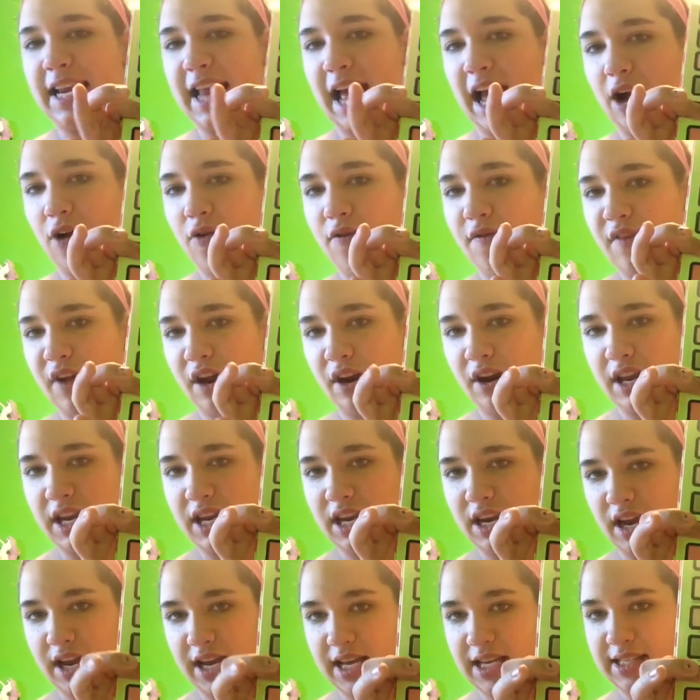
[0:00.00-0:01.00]
out very
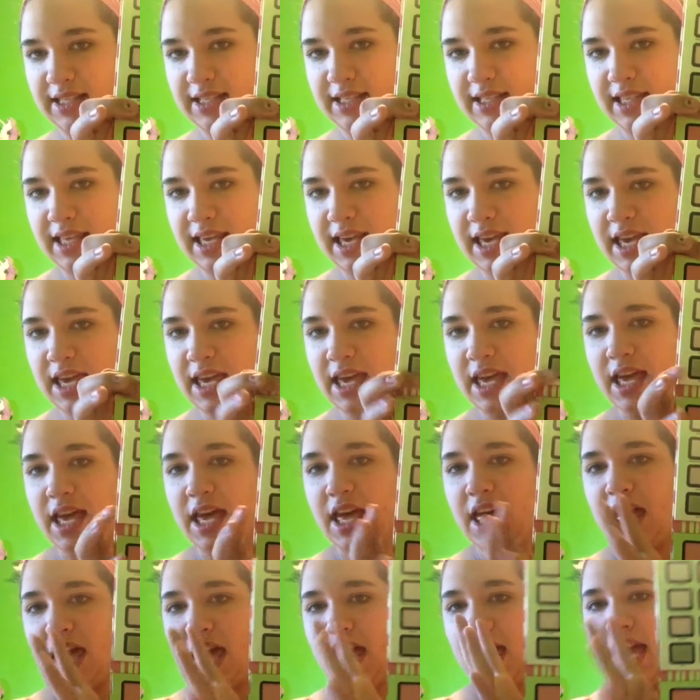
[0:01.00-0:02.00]
nicely.
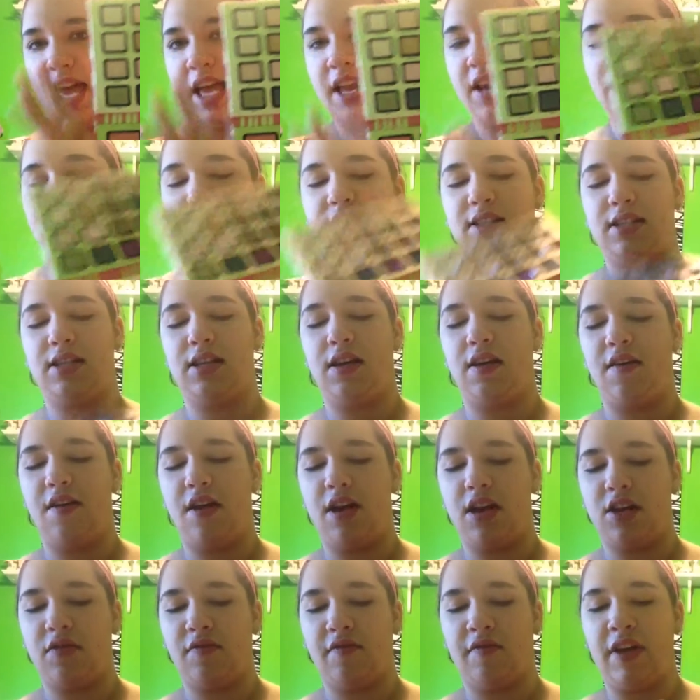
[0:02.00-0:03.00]
It's
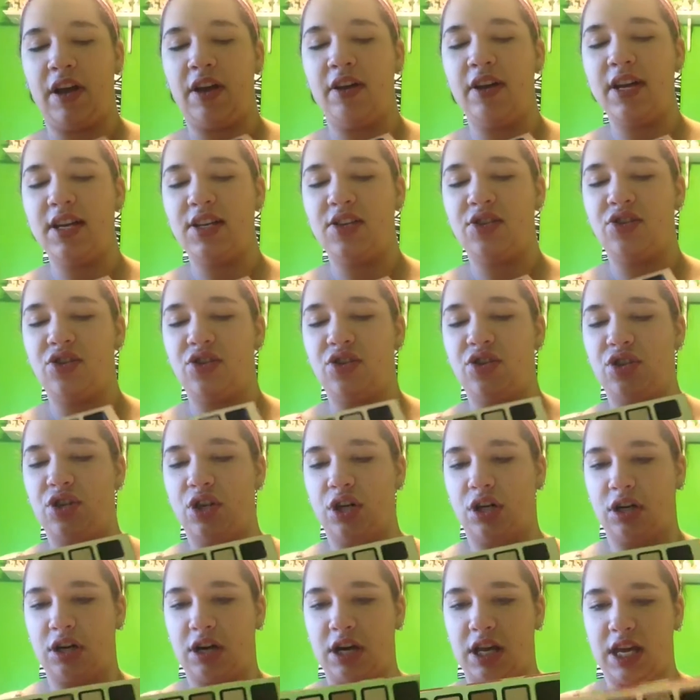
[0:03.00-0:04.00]
very
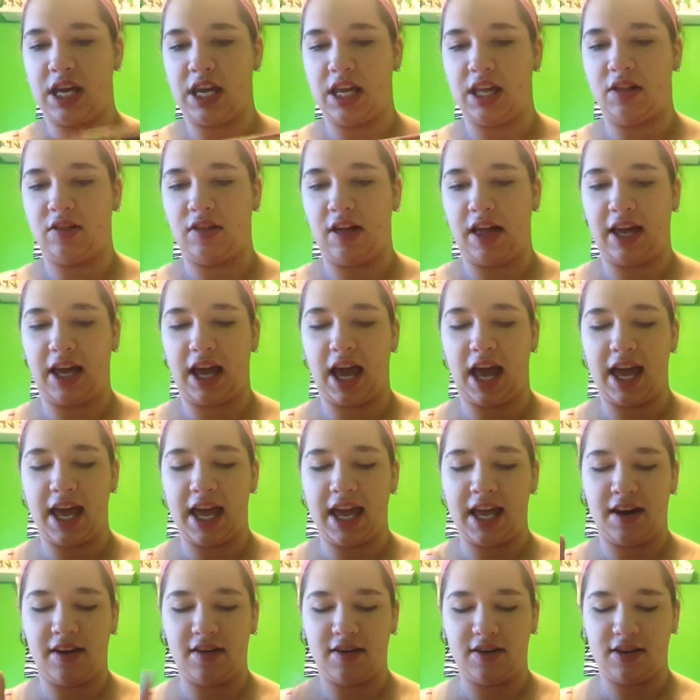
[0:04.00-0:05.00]
sturdy. Like,
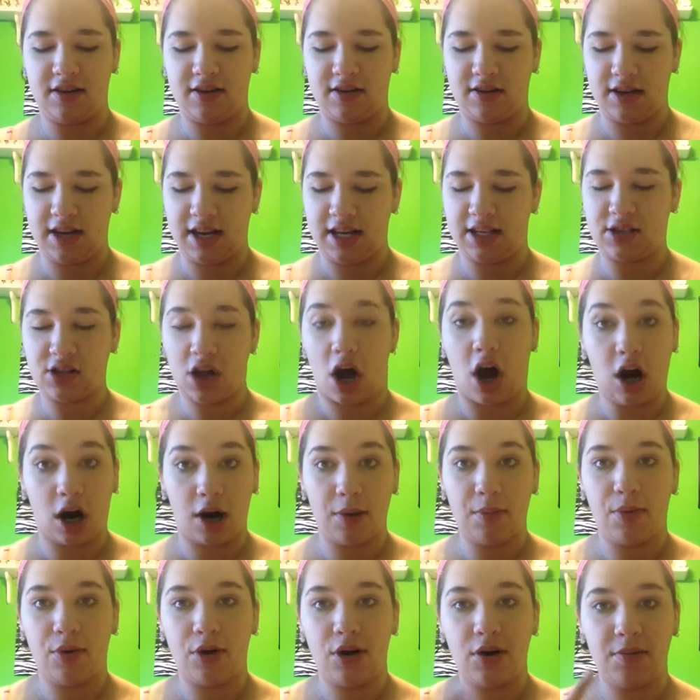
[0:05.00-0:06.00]
it is
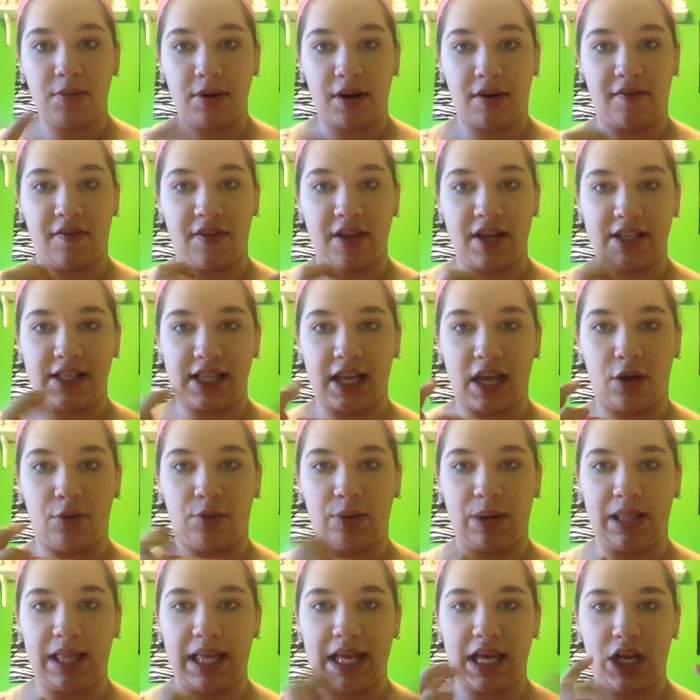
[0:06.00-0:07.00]
cardboard, but it feels like a
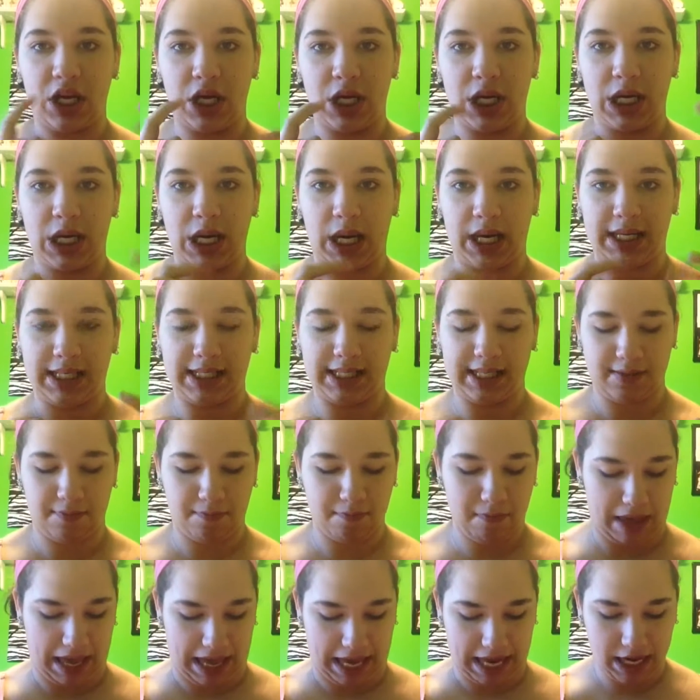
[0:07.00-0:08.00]
really good, nicely
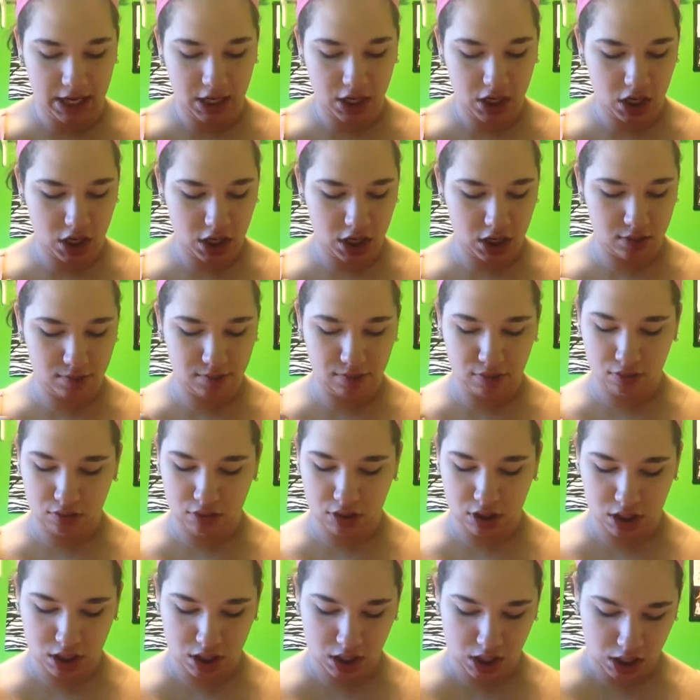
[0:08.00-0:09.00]
made
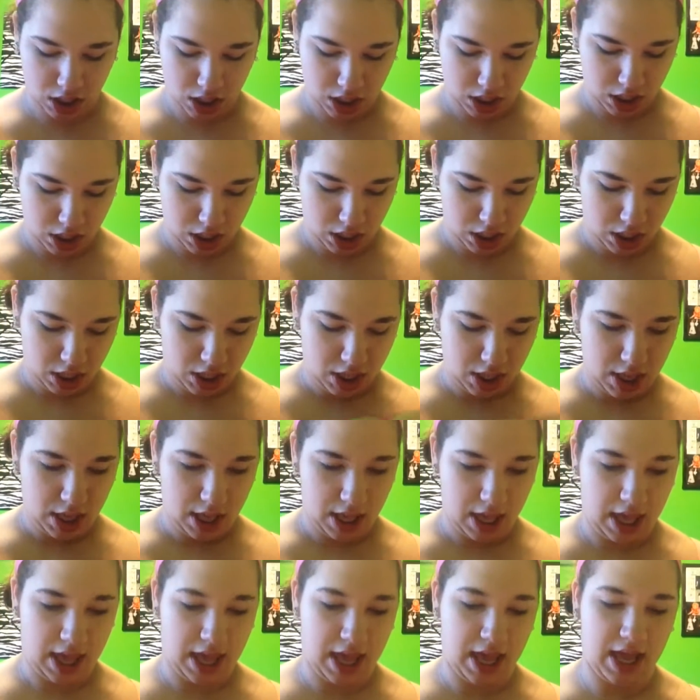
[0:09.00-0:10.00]
cardboard.
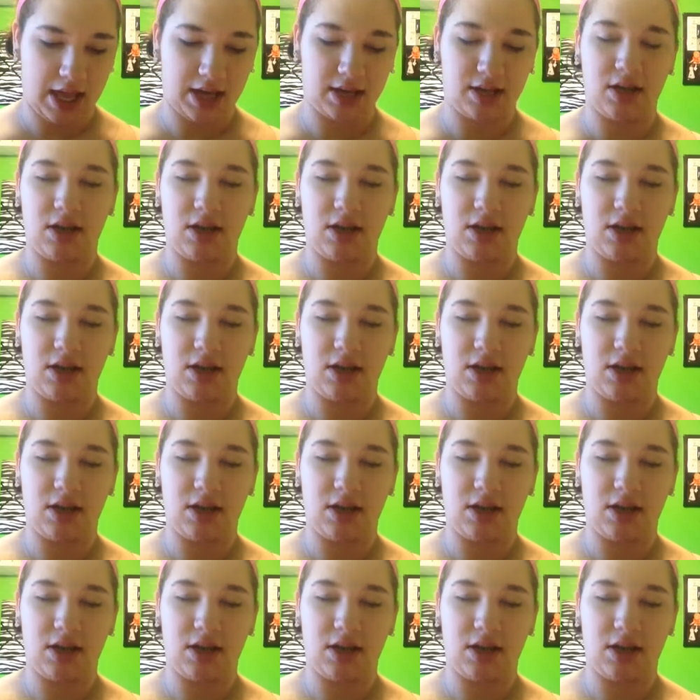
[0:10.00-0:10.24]
And